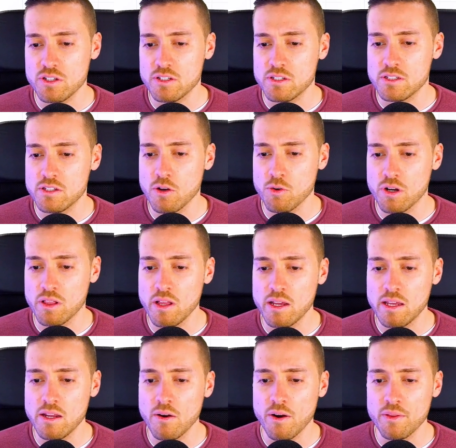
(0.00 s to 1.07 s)
So click
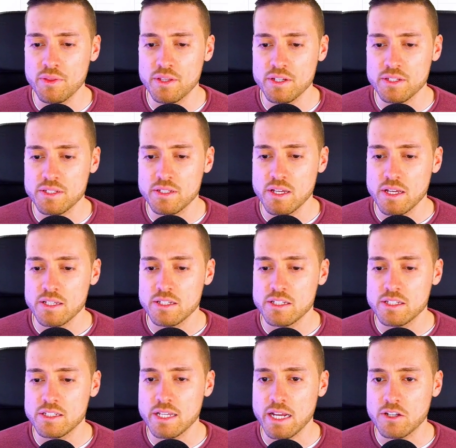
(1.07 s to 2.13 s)
here on this
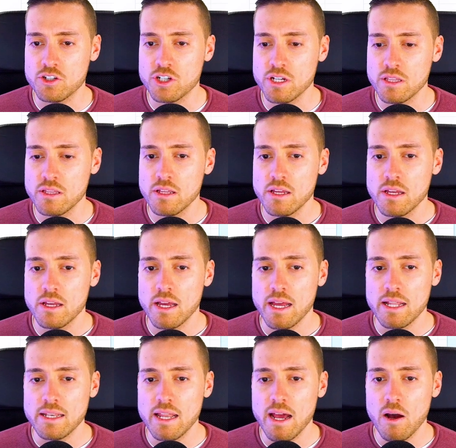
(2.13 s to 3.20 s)
section
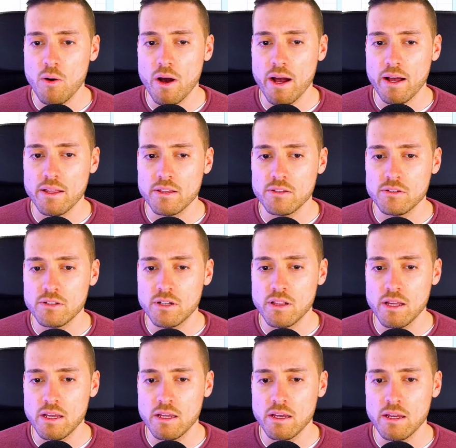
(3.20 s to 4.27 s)
and now
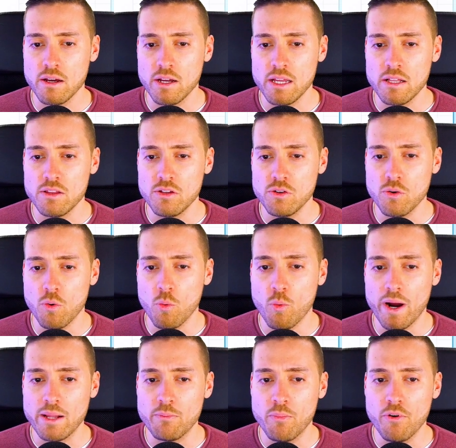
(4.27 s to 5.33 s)
click in your
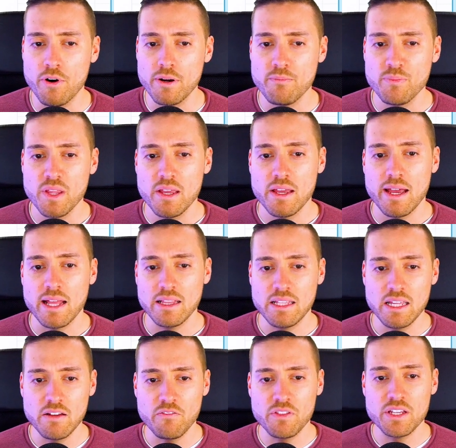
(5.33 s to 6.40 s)
whiteboard and
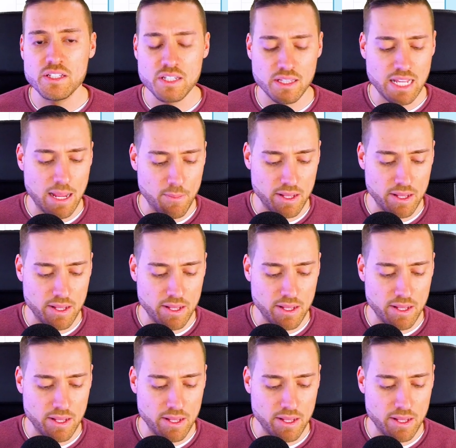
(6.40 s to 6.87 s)
give this a name.